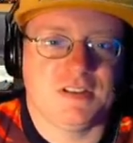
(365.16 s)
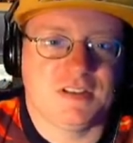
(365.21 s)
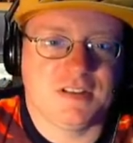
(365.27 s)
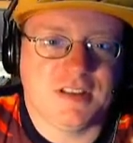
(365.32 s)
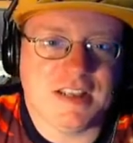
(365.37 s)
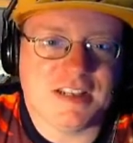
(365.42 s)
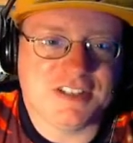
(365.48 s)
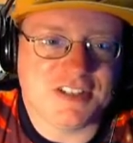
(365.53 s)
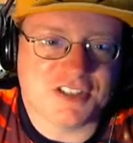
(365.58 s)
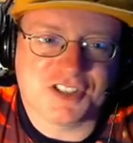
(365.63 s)

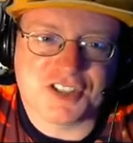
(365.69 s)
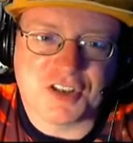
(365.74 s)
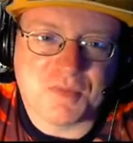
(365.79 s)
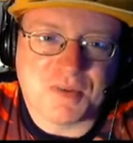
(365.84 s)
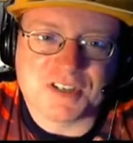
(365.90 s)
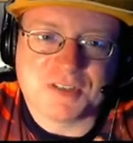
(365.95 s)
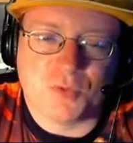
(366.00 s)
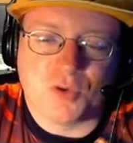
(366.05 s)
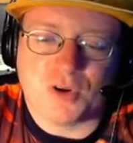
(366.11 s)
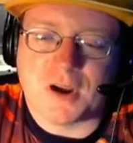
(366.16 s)
It's just so
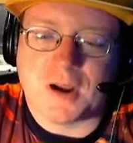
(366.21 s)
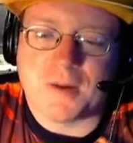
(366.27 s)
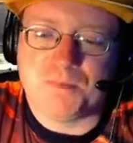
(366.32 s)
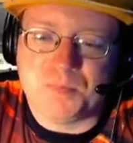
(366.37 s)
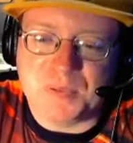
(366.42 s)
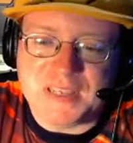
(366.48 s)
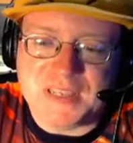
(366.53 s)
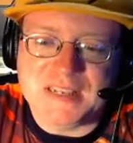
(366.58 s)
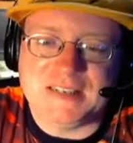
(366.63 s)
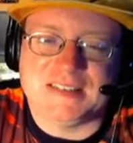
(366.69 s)
much more
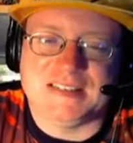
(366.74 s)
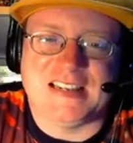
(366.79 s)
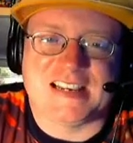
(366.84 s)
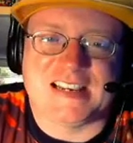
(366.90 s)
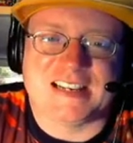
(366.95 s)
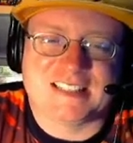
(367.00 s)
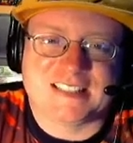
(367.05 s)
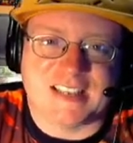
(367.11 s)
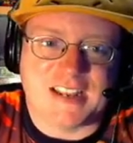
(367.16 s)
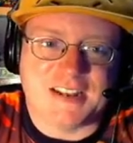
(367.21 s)
upbeat and
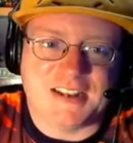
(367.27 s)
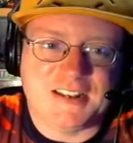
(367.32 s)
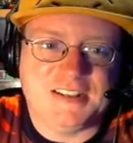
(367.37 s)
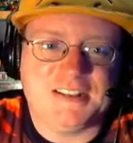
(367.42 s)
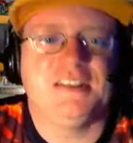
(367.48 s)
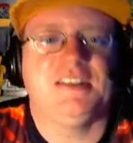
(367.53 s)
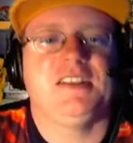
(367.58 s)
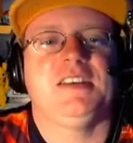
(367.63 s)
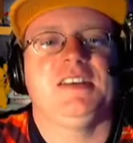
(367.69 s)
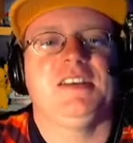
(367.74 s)

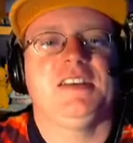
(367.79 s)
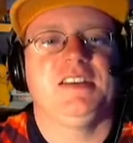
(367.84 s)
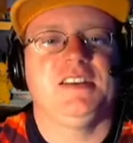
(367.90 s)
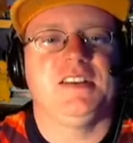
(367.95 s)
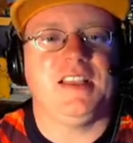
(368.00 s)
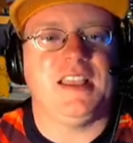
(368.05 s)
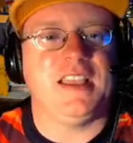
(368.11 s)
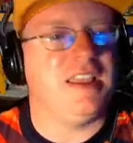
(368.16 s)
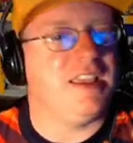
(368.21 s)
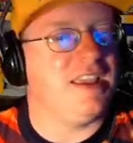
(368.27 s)
exciting,
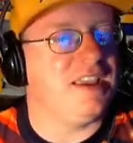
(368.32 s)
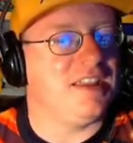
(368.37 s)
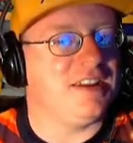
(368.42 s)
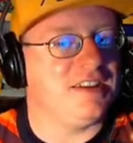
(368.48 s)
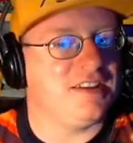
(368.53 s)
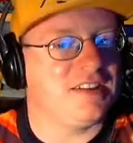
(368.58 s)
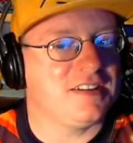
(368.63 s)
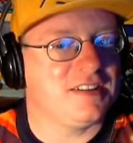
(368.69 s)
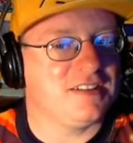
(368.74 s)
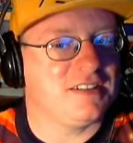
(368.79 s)
and
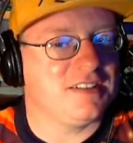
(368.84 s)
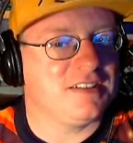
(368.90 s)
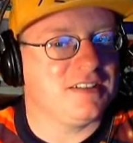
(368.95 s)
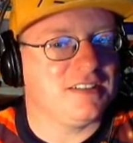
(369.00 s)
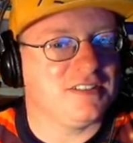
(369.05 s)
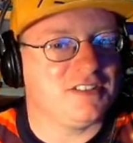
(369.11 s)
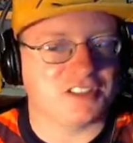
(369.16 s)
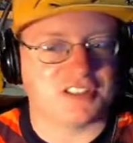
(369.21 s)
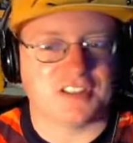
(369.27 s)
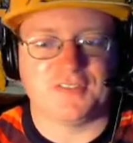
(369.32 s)

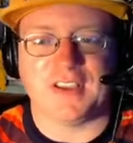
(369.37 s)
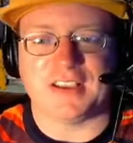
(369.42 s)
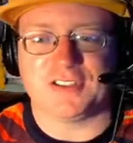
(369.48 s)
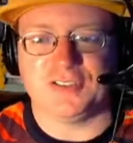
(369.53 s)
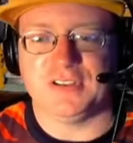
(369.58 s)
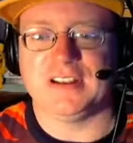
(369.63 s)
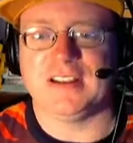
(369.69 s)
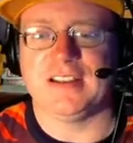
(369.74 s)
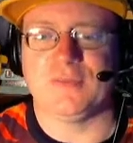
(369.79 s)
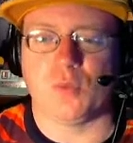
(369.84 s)
just the fact
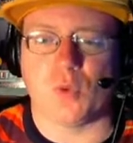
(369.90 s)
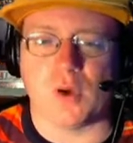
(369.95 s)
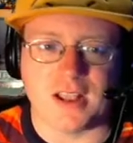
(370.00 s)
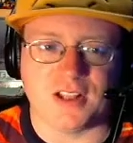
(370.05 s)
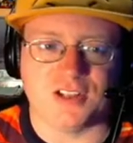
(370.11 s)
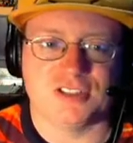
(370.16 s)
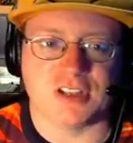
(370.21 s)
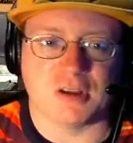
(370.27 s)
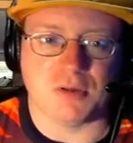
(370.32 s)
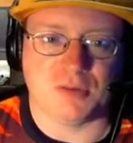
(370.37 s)
you're gonna have
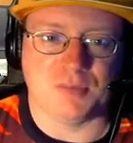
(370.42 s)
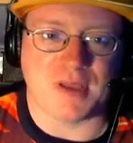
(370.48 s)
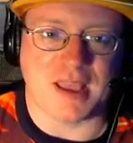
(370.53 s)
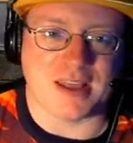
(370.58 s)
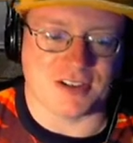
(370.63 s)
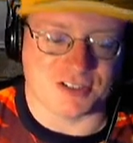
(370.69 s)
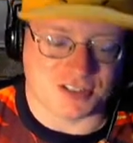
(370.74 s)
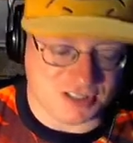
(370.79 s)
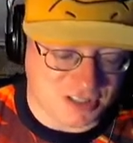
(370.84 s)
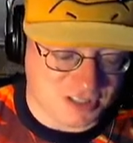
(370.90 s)
wild double
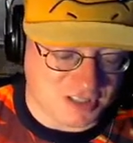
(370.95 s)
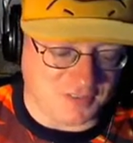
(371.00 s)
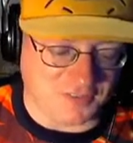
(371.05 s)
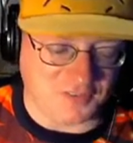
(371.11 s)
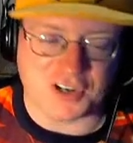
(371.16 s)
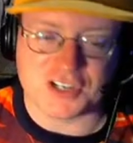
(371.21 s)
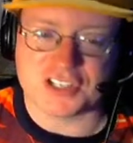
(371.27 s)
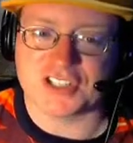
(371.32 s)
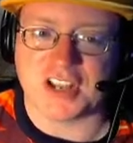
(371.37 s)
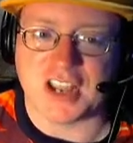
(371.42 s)
battles. This is the
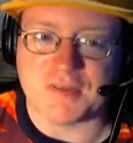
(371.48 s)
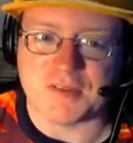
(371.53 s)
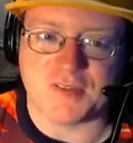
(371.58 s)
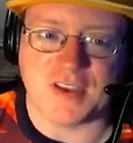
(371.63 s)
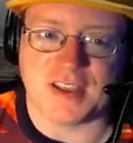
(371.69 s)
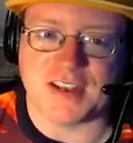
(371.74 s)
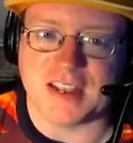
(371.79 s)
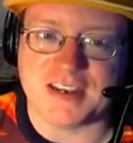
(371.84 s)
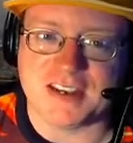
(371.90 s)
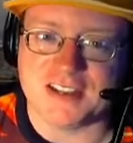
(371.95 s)
first time you've
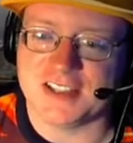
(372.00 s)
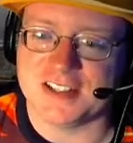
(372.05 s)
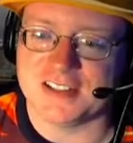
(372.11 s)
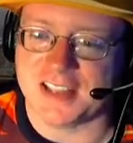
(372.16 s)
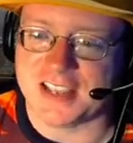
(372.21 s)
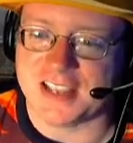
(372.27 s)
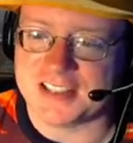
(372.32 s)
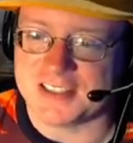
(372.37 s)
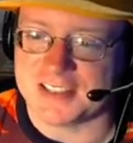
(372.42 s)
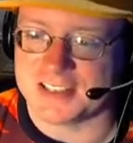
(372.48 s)
had anything
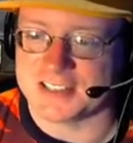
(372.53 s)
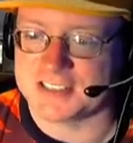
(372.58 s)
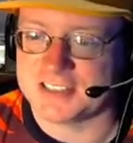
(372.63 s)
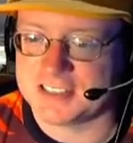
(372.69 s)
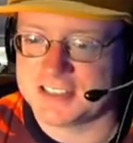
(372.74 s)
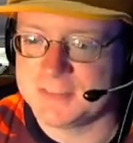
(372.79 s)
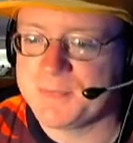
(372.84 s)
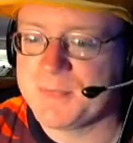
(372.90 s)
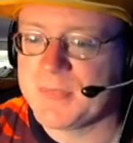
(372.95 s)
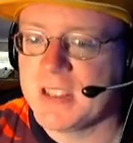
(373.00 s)
like
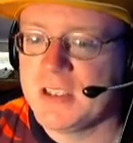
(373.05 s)
this.